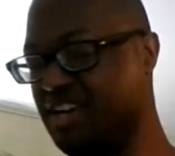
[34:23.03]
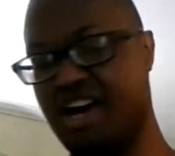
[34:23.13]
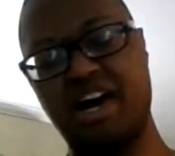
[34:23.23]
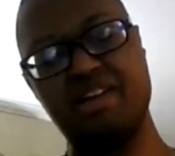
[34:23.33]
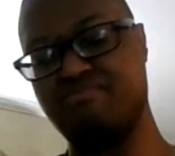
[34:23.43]

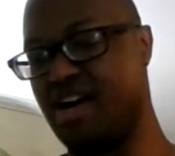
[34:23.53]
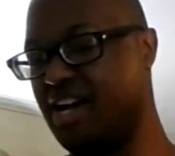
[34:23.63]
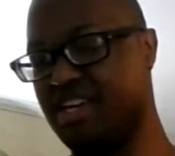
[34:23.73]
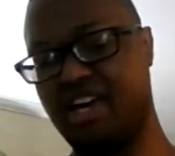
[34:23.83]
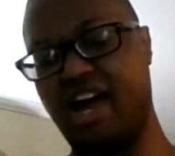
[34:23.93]
God,
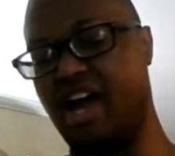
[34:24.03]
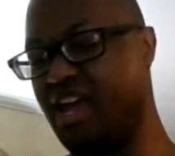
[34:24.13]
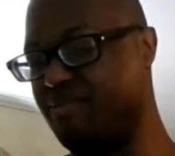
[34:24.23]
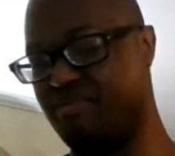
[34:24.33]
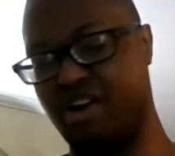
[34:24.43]
my God,
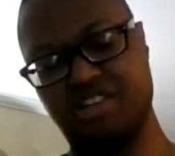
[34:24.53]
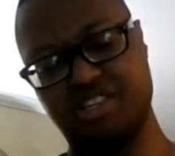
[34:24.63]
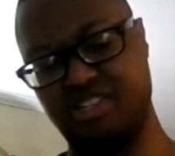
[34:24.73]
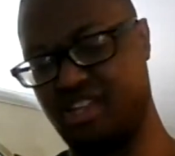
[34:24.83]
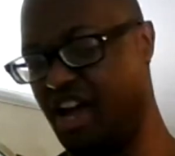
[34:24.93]
have
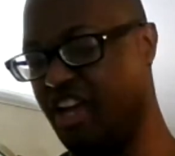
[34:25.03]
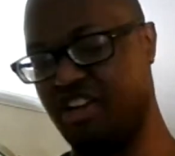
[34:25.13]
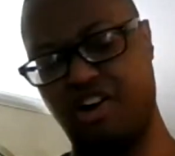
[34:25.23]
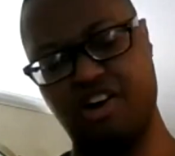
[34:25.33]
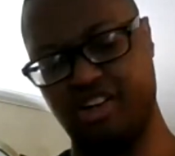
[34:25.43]
mercy. Thank
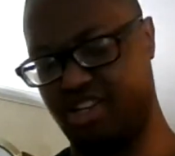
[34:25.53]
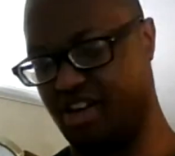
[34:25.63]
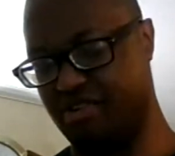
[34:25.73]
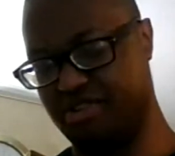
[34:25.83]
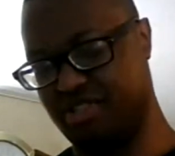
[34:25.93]
you, Holy
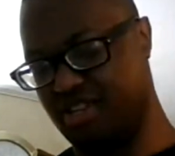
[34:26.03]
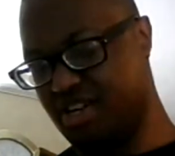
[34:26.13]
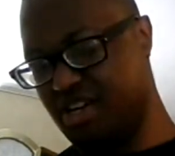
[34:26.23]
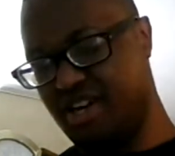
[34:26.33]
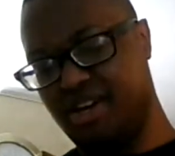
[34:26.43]
Ghost.
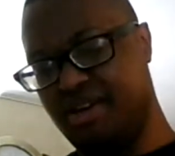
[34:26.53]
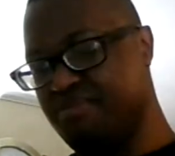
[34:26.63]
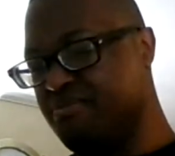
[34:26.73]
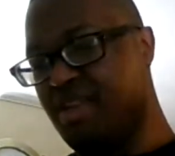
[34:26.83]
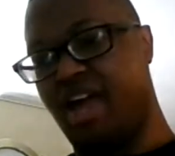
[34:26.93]

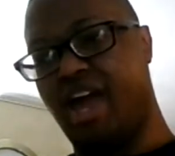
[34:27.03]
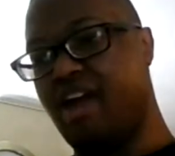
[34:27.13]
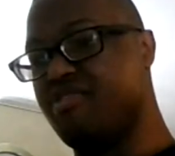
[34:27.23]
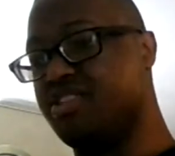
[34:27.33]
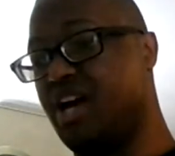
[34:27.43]

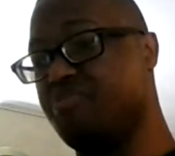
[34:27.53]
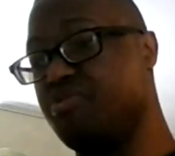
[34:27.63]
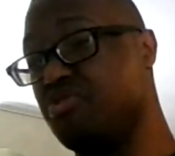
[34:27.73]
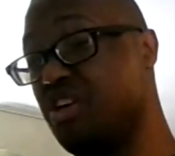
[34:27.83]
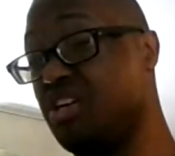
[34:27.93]
Every time
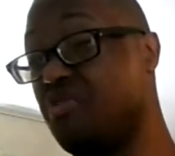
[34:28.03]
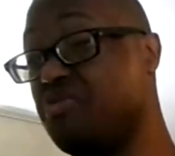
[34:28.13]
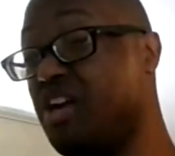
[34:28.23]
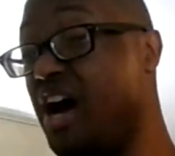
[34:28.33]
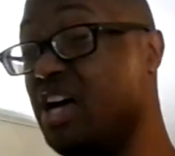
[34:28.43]
you think
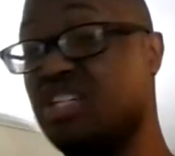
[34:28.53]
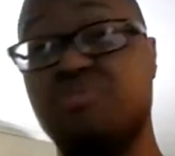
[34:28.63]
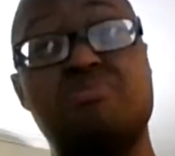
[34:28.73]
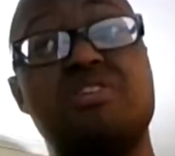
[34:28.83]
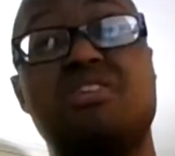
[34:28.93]
of
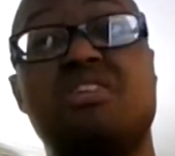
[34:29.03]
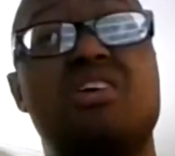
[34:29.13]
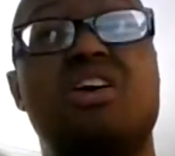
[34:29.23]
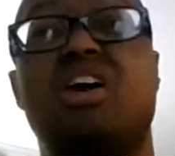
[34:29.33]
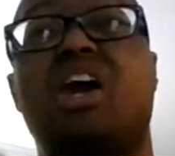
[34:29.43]
gossiping,
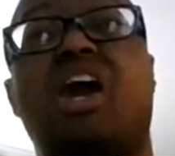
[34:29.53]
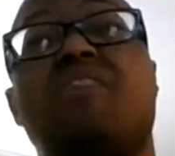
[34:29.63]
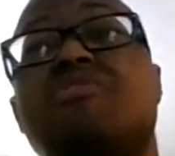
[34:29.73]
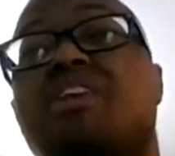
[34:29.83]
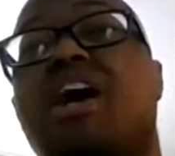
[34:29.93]

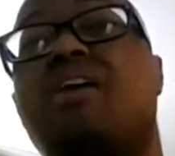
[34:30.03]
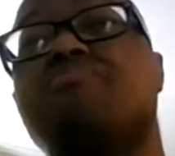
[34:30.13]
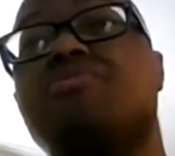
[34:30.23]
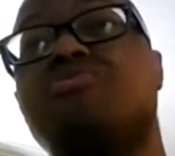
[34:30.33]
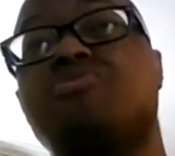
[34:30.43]
Every
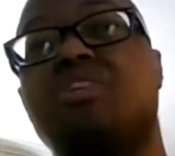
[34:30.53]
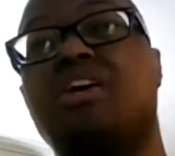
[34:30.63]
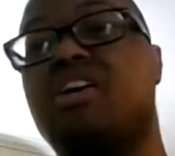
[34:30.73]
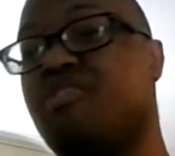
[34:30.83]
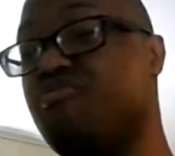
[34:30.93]
time you
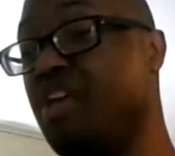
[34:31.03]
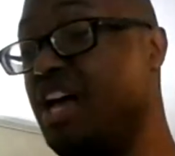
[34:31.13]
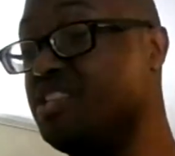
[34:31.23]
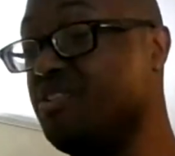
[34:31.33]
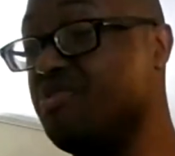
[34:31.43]
think of
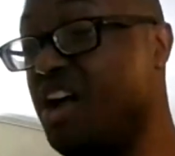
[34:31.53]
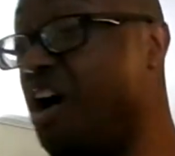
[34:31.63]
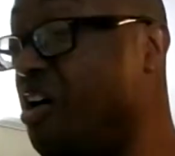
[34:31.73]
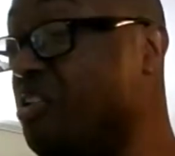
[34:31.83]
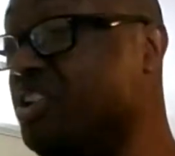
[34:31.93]
blaspheming the
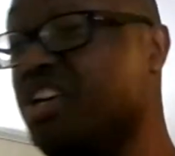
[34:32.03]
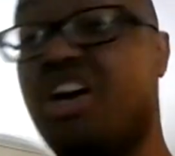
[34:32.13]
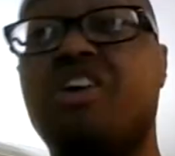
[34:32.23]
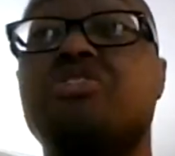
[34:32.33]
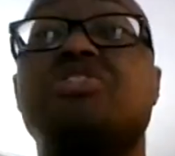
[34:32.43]
Holy
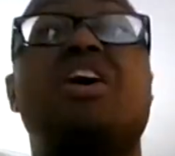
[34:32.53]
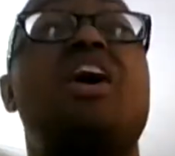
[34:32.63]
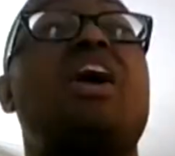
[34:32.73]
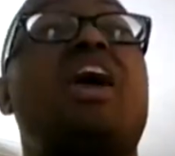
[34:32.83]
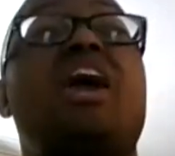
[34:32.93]
Ghost,
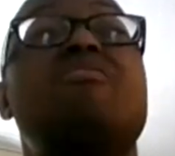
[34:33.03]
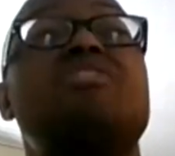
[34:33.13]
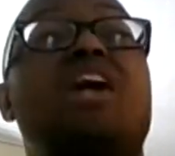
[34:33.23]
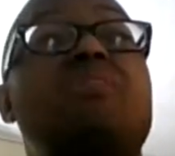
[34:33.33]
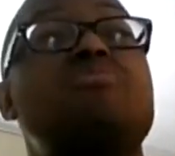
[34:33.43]
every
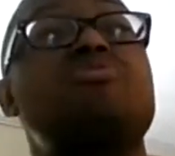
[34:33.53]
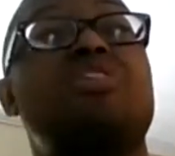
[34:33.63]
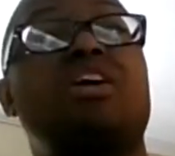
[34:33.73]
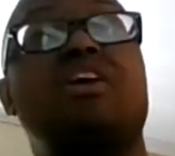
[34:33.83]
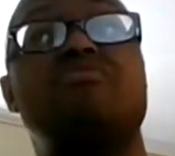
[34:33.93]
time you
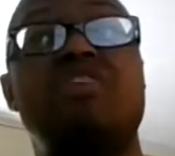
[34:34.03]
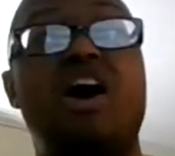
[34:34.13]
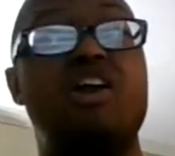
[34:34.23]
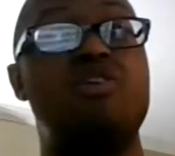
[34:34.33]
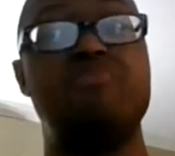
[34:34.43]
think of
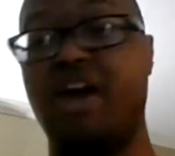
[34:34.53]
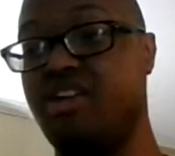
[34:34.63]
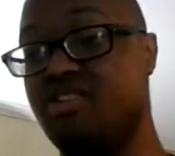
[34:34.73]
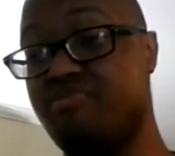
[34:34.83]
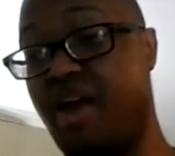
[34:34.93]
not
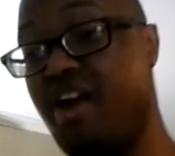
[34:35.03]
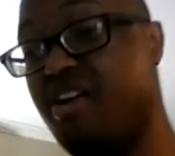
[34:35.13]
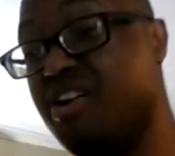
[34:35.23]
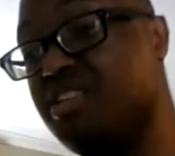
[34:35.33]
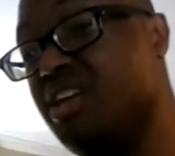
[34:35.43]
obeying your
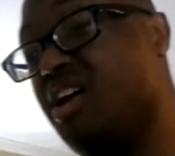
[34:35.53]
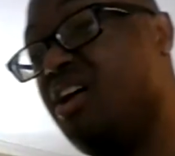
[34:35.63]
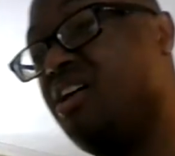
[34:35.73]
parents,